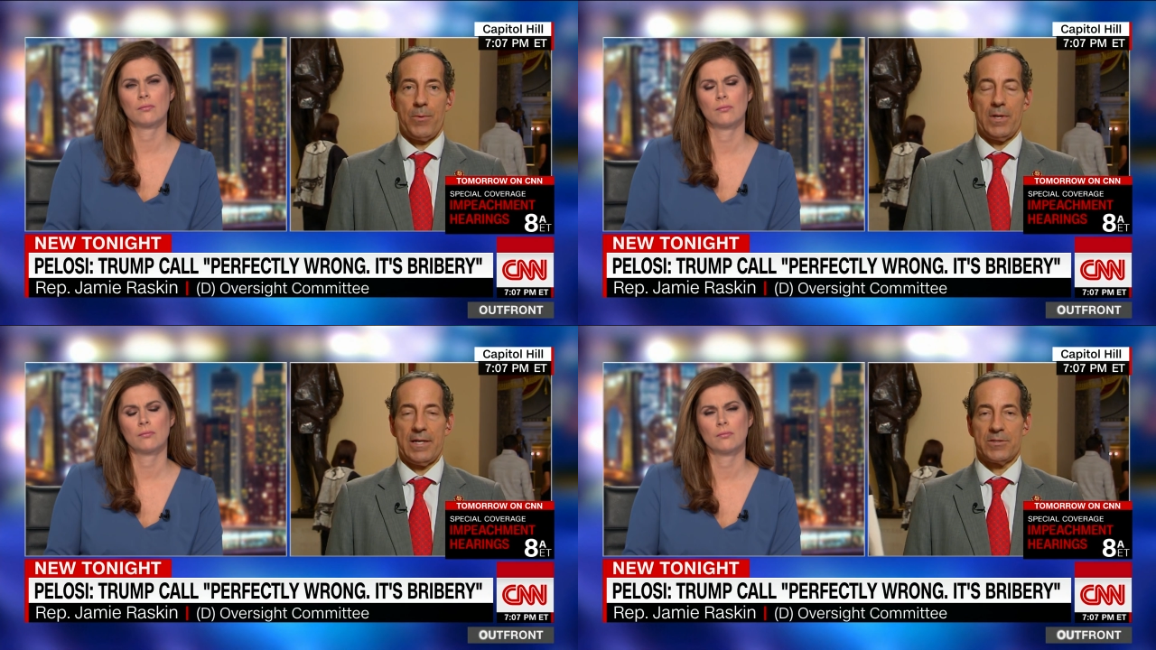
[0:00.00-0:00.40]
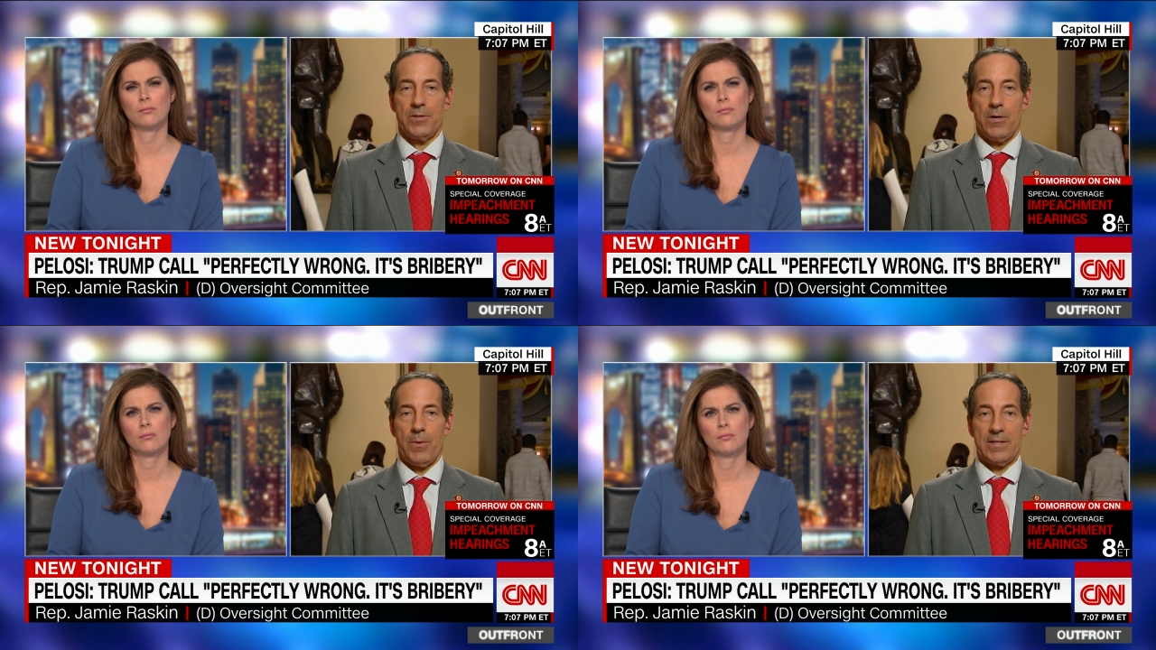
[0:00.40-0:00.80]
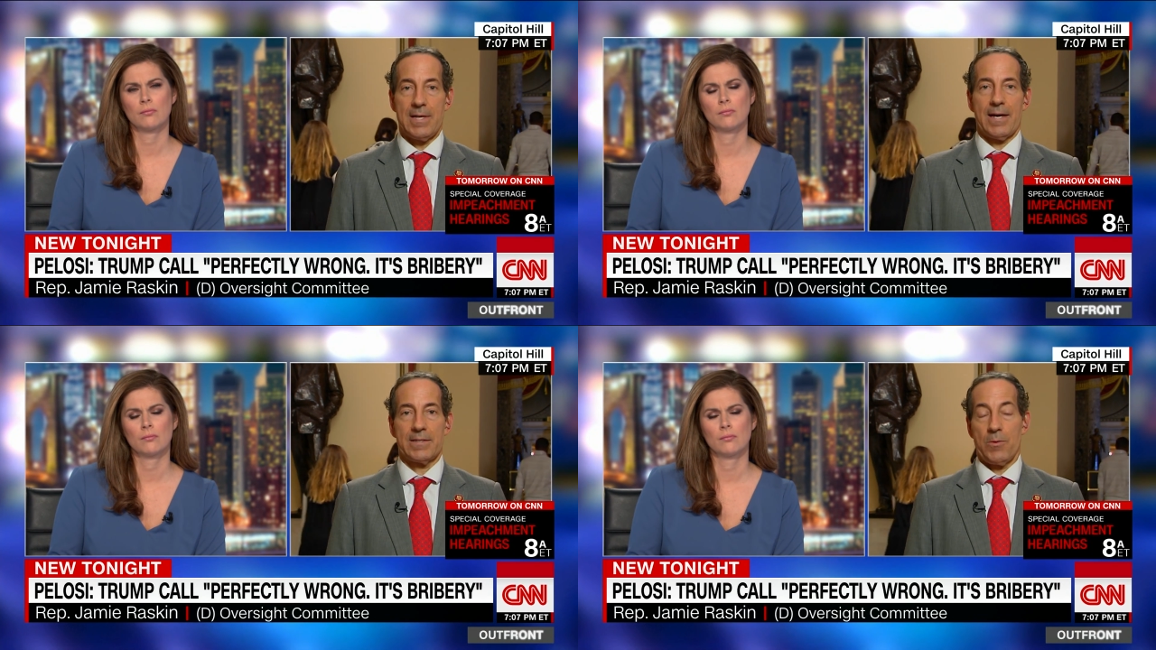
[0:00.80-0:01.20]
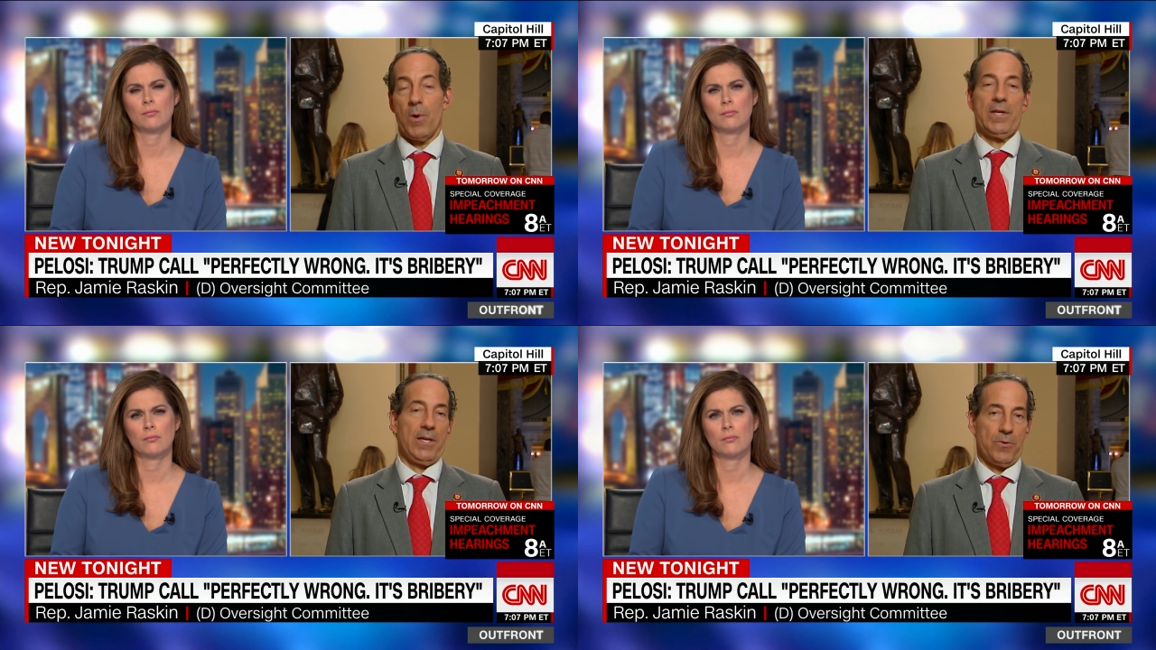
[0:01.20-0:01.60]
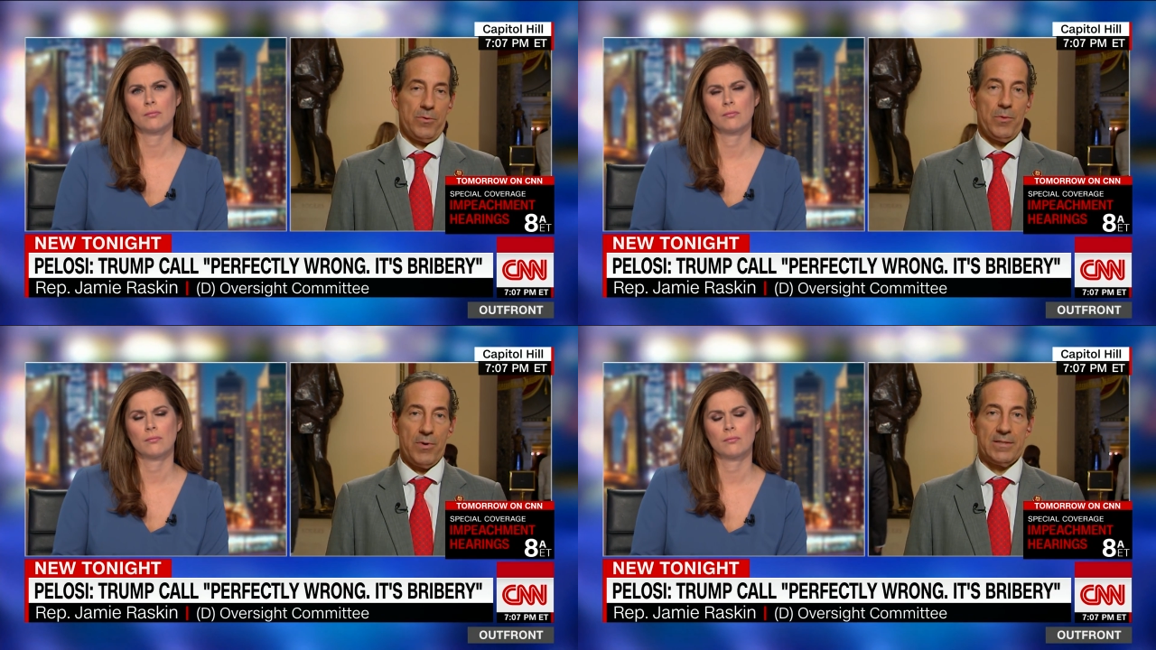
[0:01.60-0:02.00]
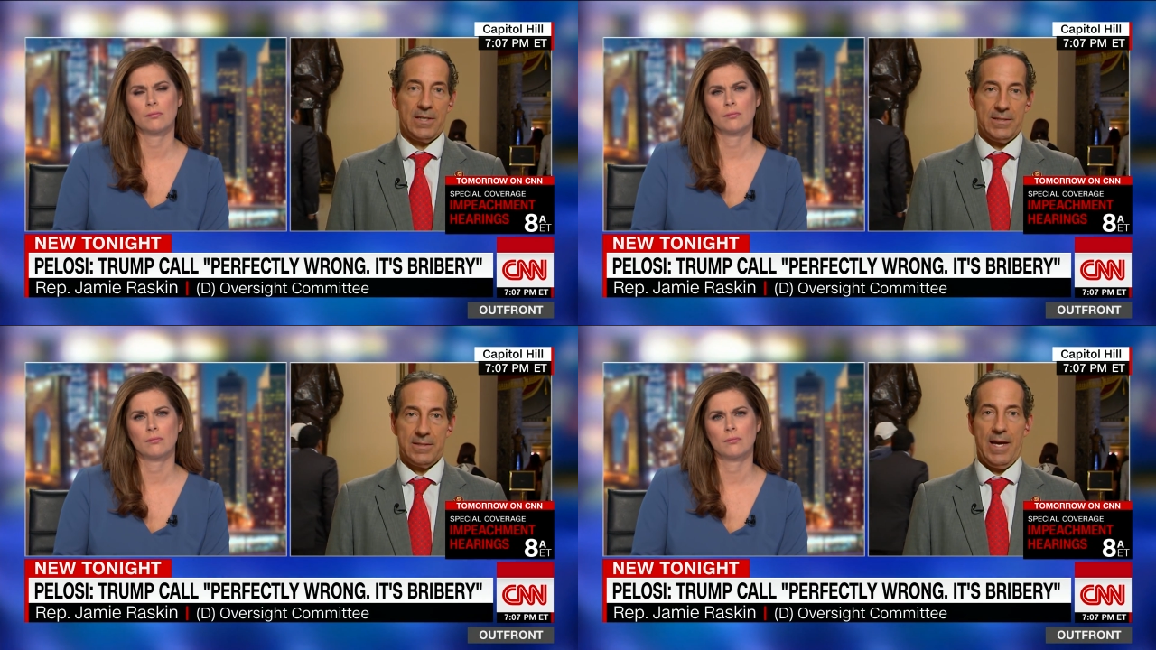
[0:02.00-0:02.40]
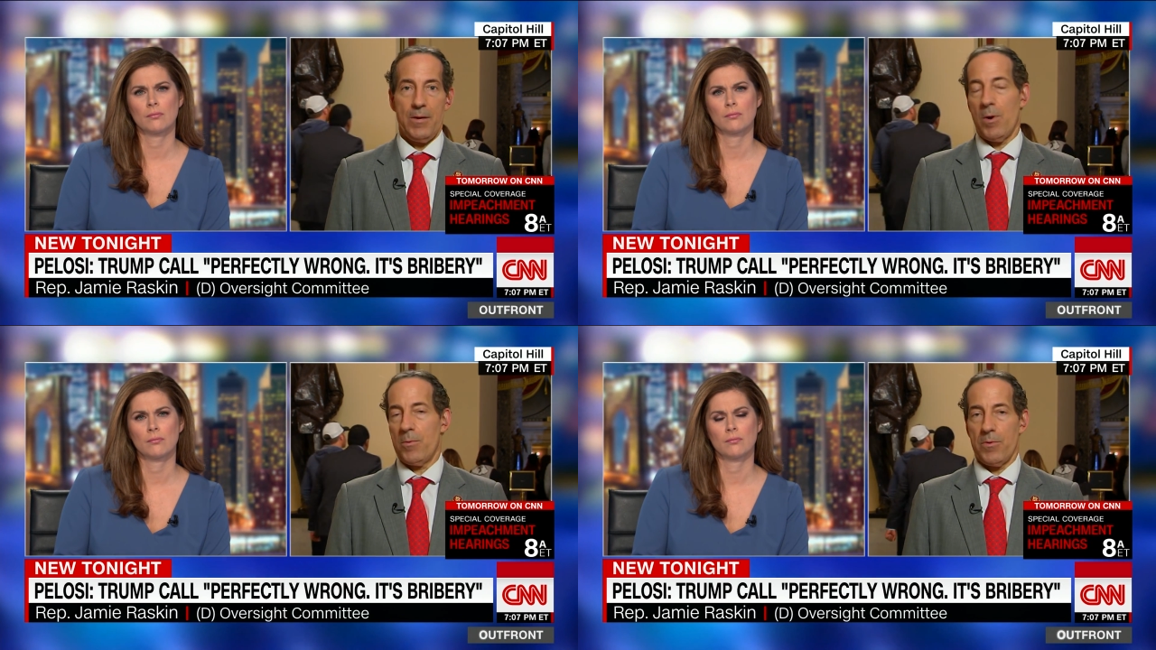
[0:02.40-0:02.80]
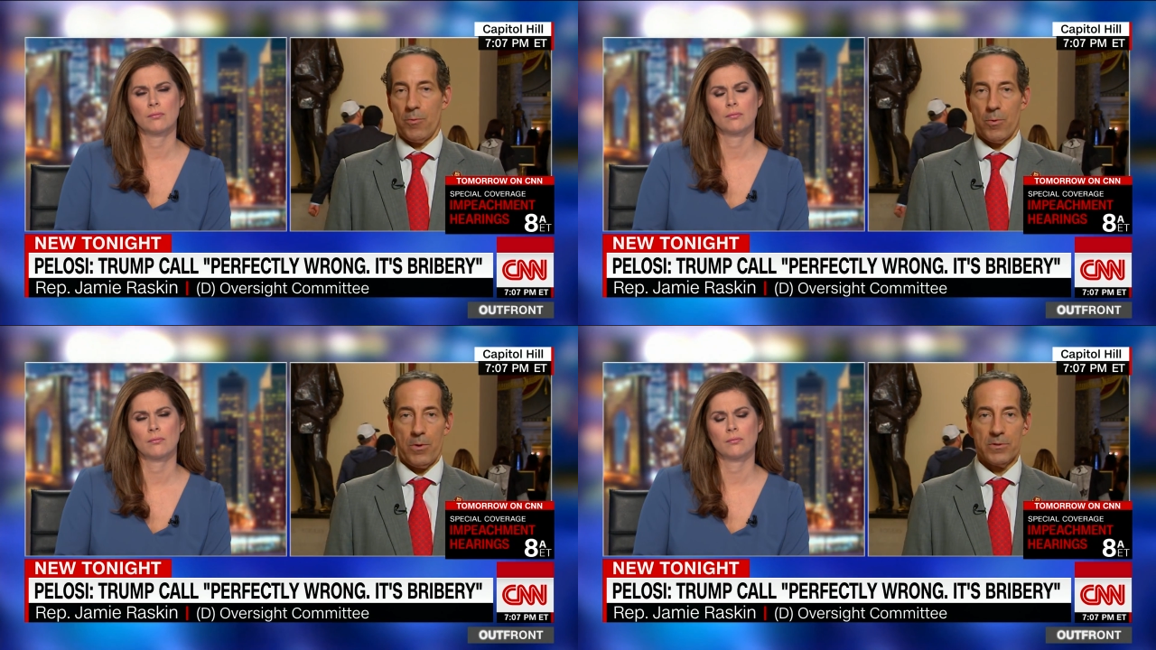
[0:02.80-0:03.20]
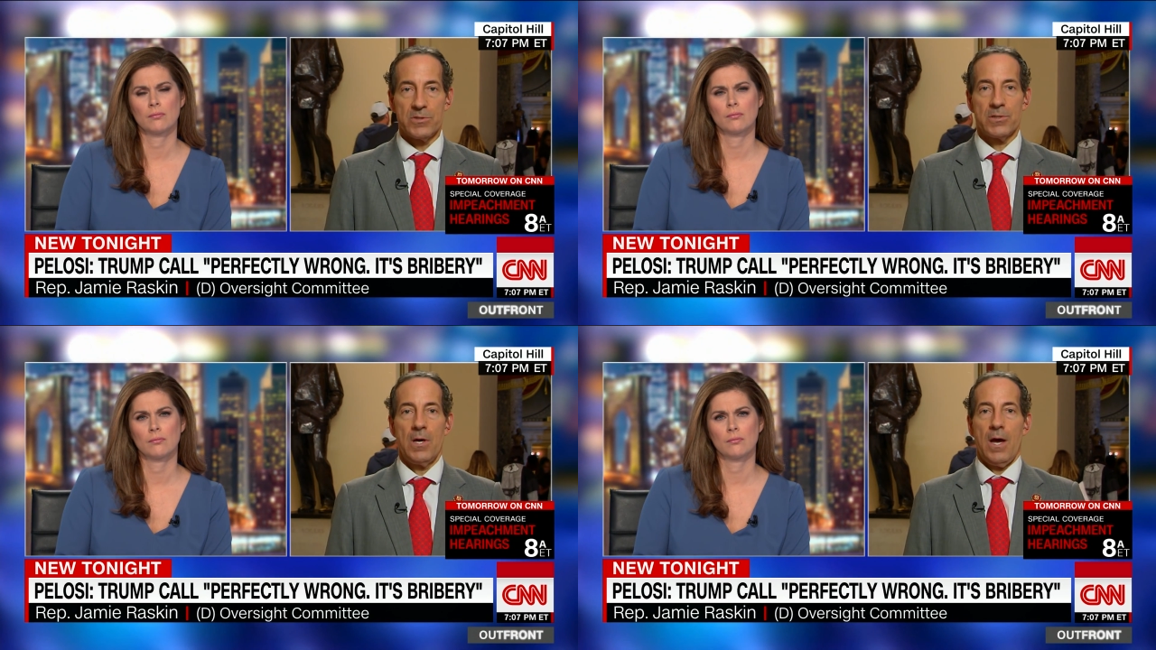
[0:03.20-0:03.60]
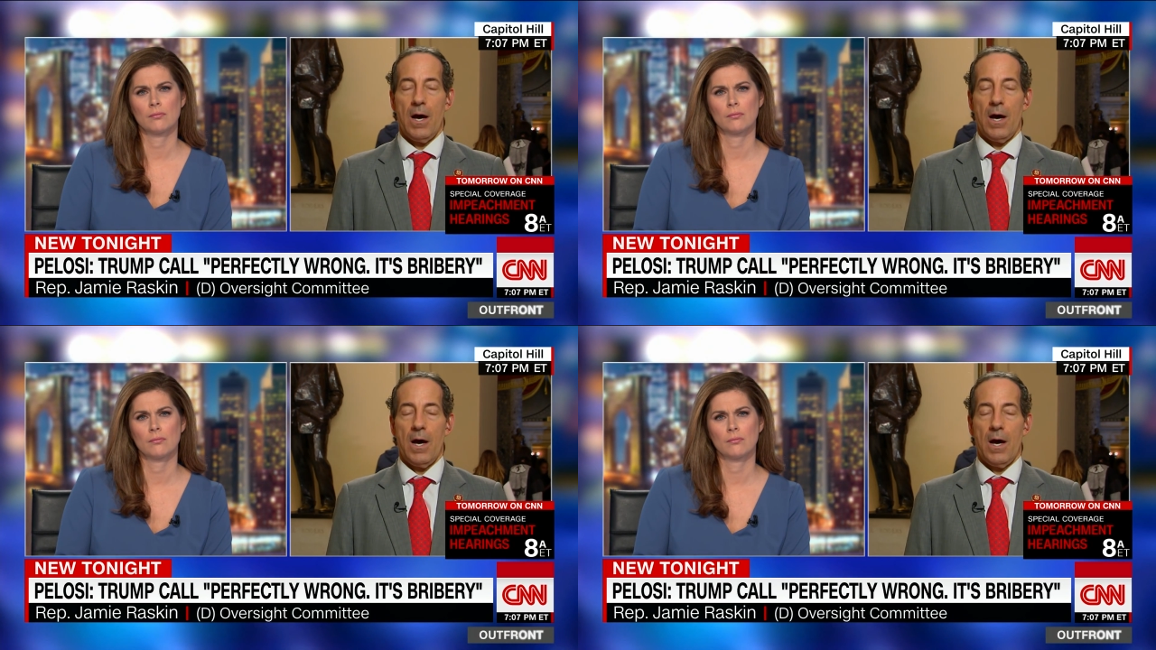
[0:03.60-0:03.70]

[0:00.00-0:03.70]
Speaker 1: I would like to know exactly what he heard the president say, what were the words.